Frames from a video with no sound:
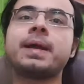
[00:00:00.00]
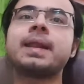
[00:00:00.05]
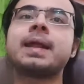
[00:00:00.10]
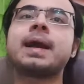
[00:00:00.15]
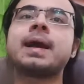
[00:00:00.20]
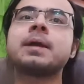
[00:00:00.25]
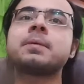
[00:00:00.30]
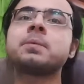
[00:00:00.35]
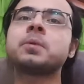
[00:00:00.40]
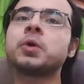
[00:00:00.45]
And
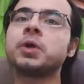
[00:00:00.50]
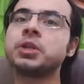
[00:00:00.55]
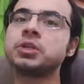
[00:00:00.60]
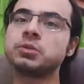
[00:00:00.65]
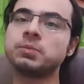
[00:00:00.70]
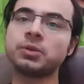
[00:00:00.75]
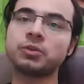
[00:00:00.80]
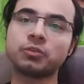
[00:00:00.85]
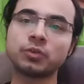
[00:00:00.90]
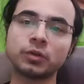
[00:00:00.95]
I'm going
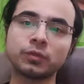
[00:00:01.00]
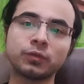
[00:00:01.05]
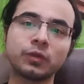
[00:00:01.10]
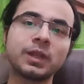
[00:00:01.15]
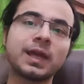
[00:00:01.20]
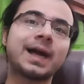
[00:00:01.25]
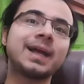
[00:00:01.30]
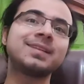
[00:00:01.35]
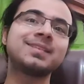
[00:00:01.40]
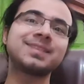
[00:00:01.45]
to be
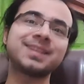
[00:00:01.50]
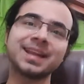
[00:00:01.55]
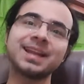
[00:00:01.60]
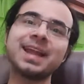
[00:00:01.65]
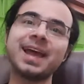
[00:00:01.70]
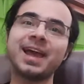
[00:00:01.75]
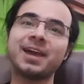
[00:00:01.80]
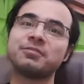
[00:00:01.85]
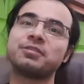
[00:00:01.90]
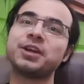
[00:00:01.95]
truthful, I
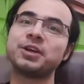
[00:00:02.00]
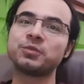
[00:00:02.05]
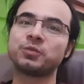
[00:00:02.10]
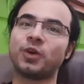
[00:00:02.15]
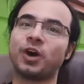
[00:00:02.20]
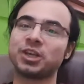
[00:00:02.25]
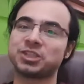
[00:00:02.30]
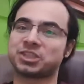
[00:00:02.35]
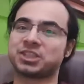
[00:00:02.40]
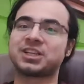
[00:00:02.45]
still haven't
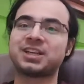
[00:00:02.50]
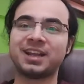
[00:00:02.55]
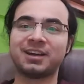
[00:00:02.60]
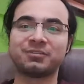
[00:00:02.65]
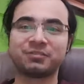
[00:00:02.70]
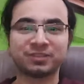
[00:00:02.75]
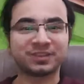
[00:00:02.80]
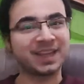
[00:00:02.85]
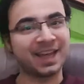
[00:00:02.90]
watched Love,